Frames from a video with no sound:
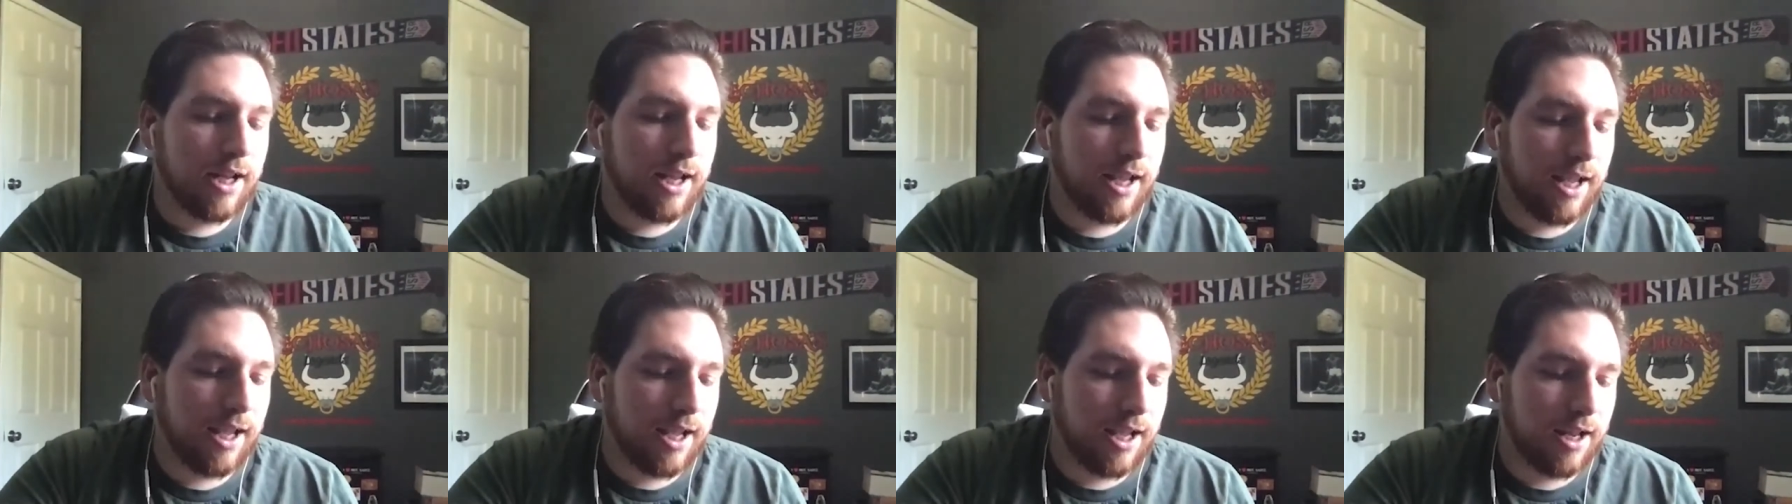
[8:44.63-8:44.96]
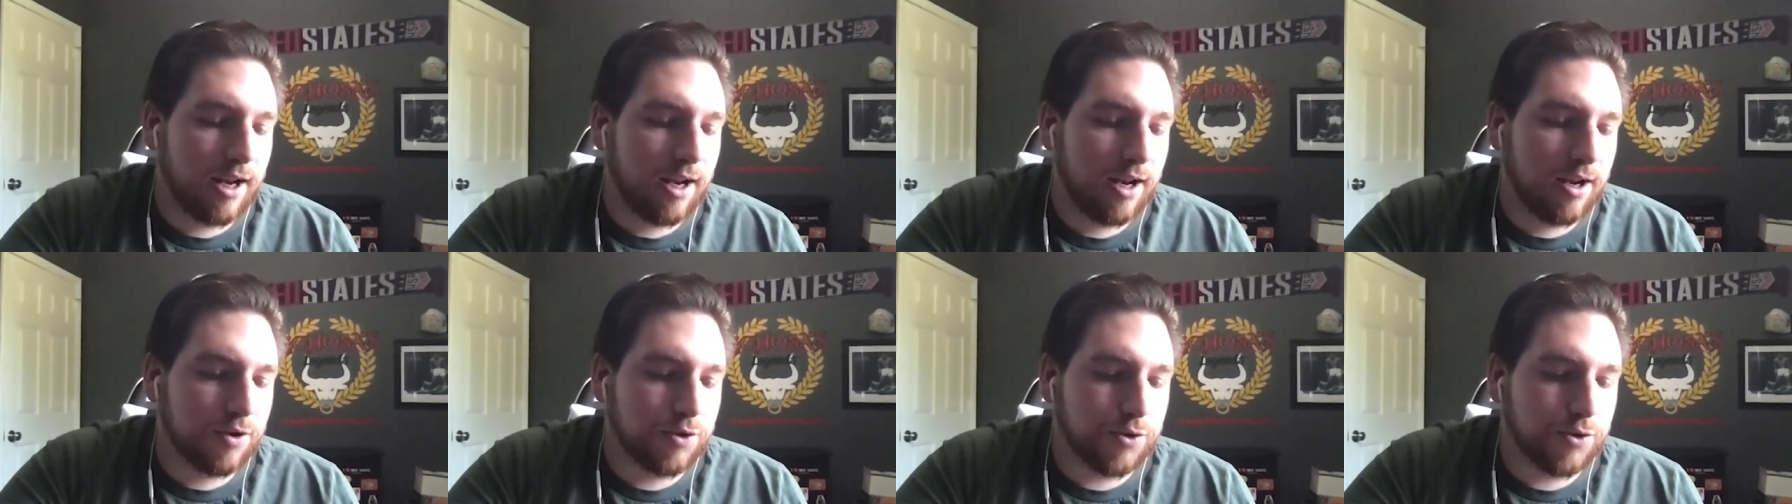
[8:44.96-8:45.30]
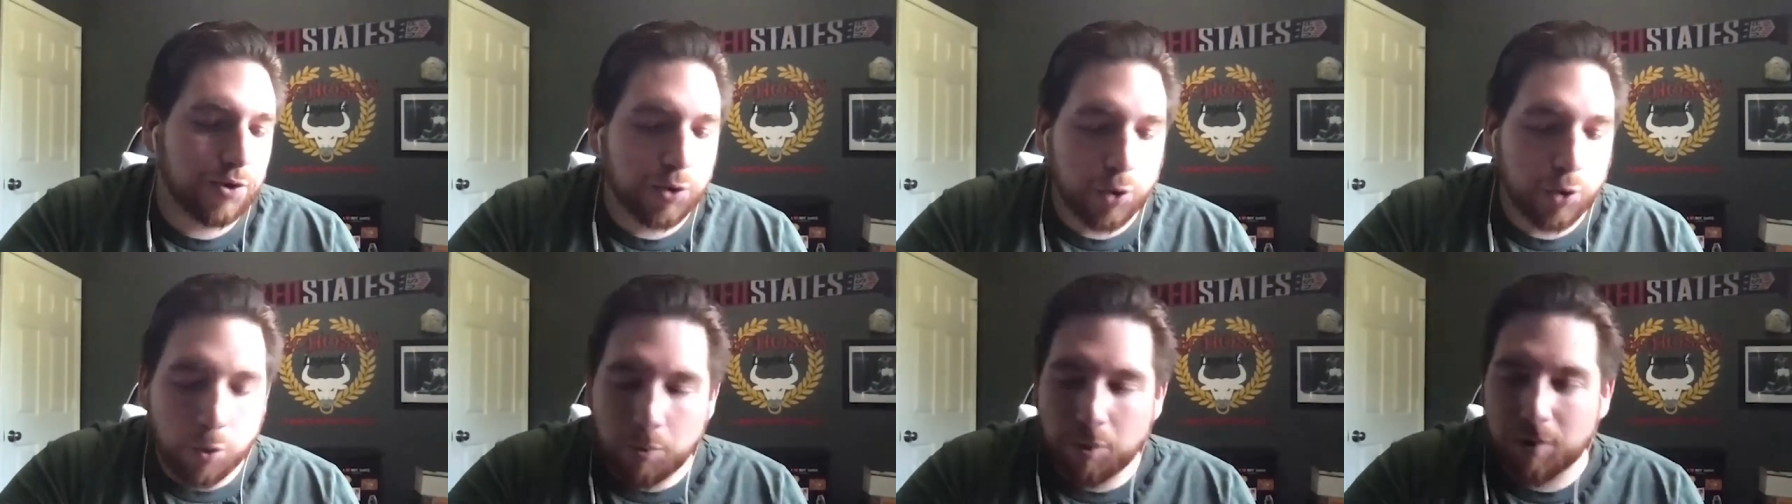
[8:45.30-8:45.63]
And
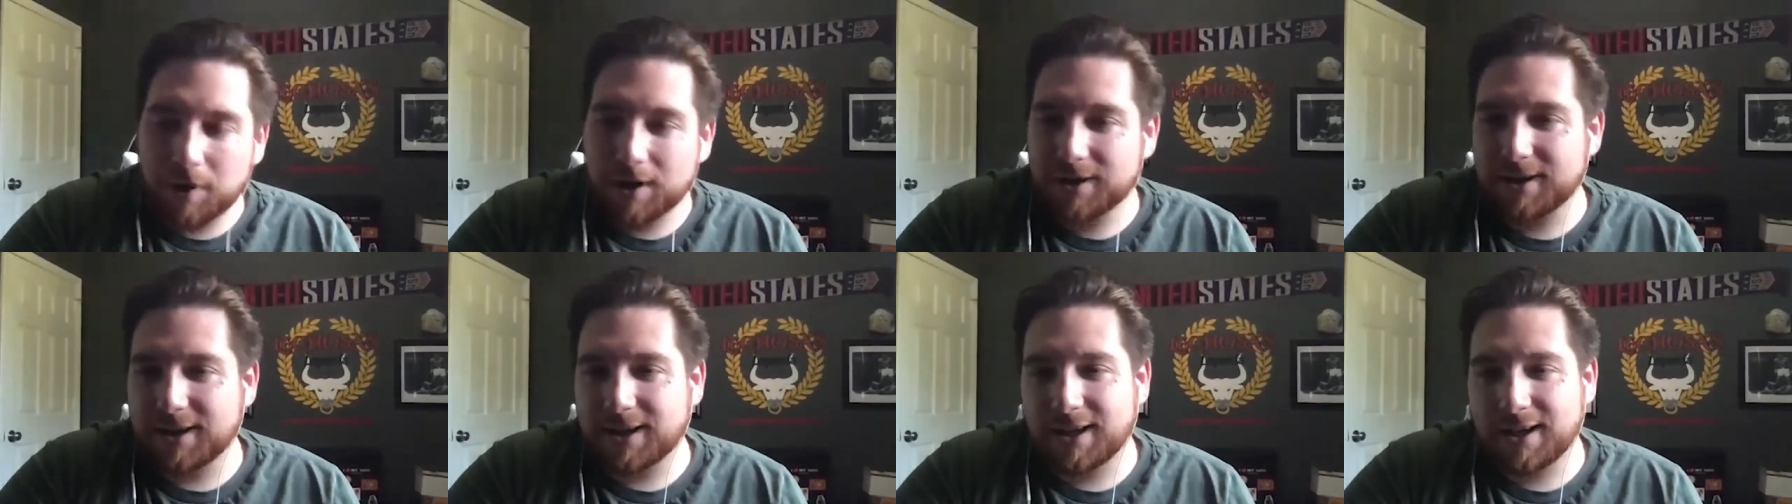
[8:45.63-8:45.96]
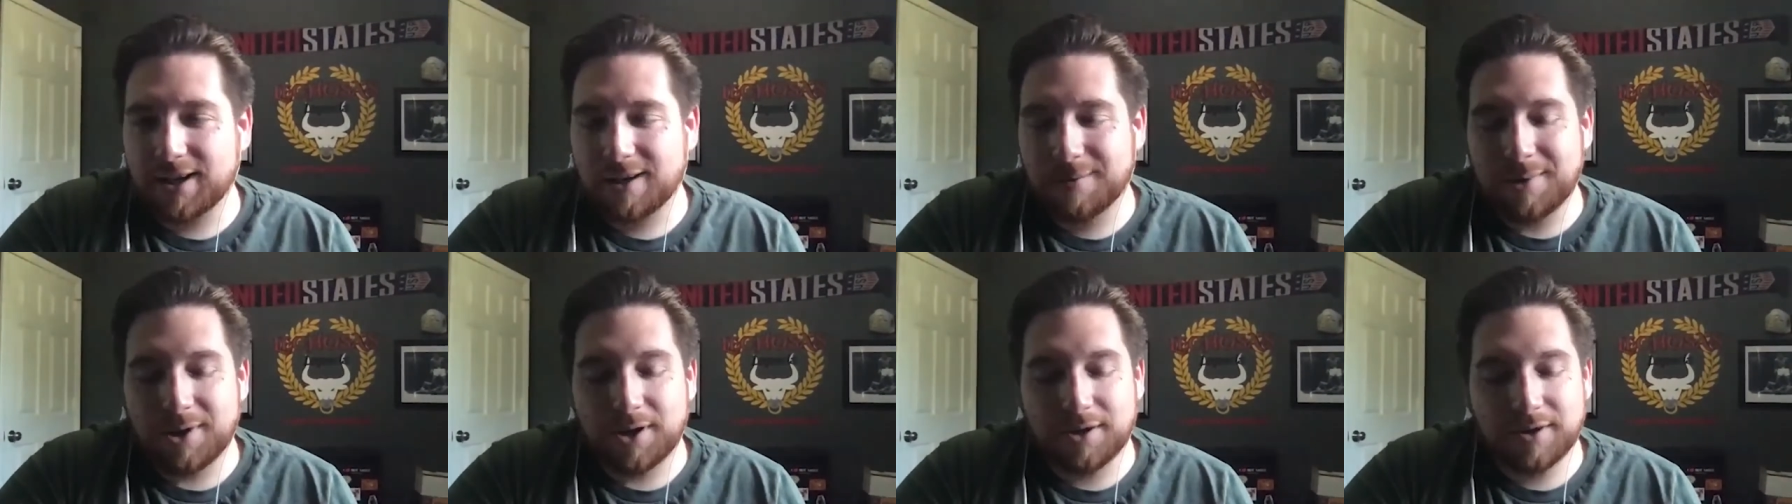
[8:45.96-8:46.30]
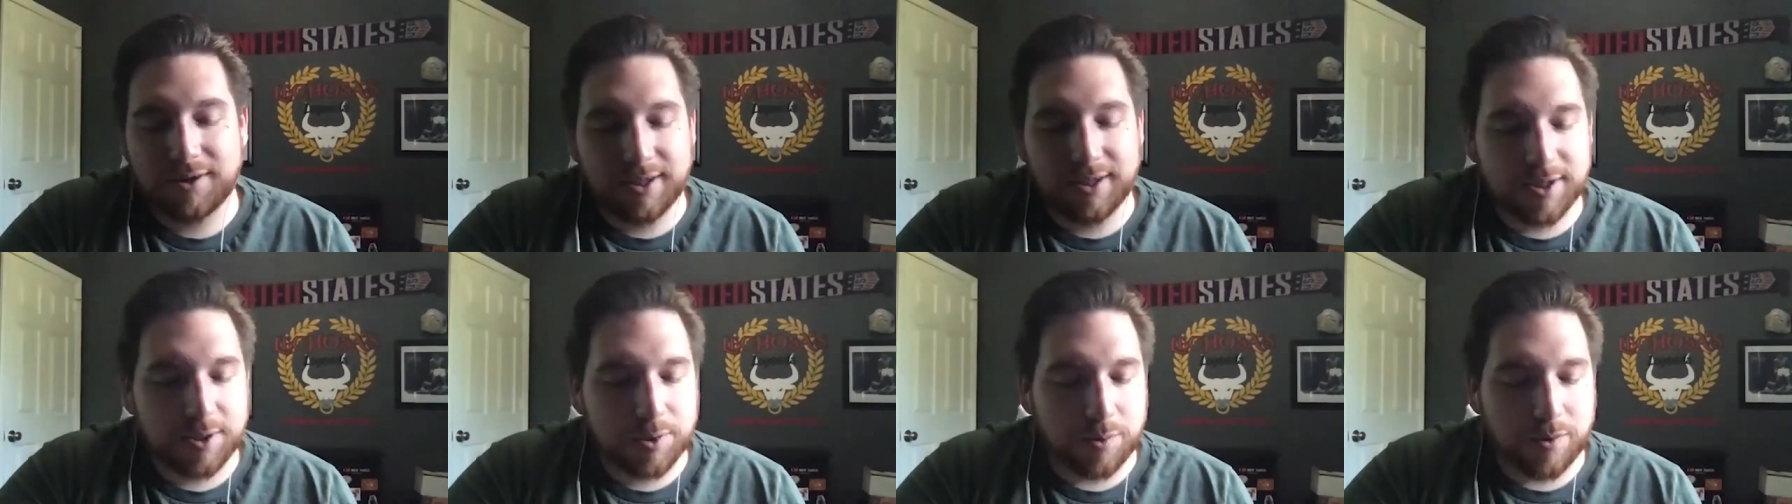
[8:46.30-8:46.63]
super excited about
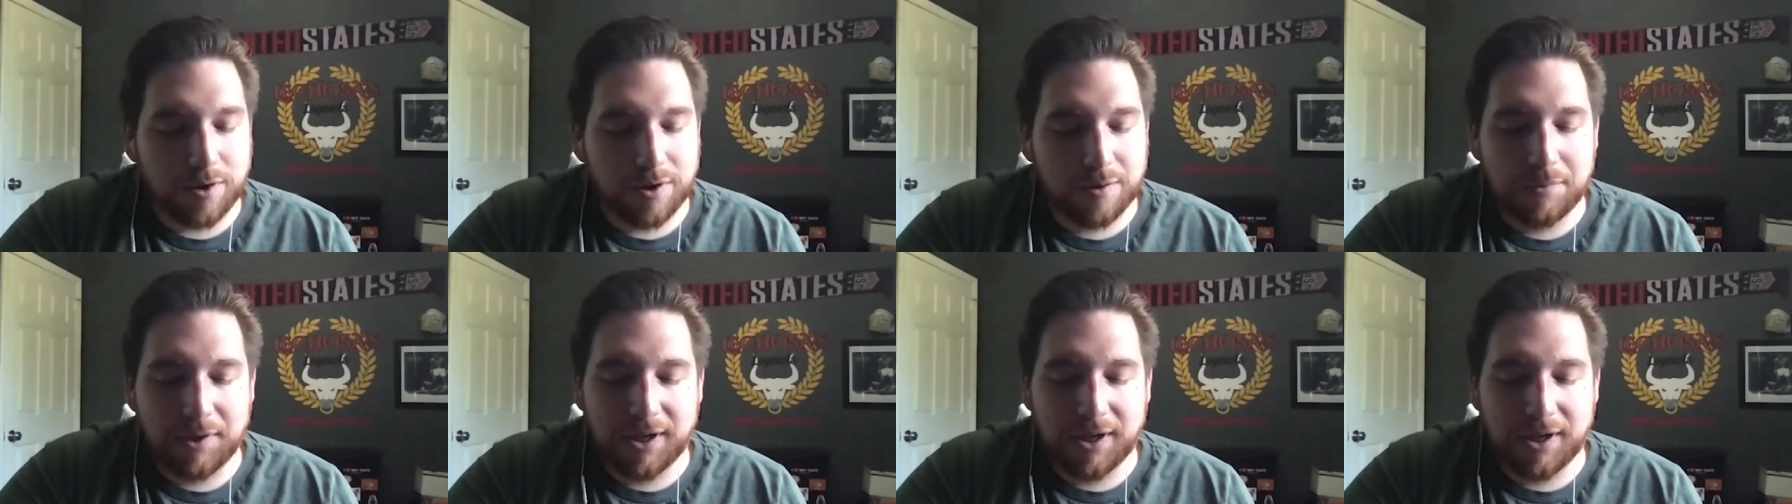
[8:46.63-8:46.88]
this one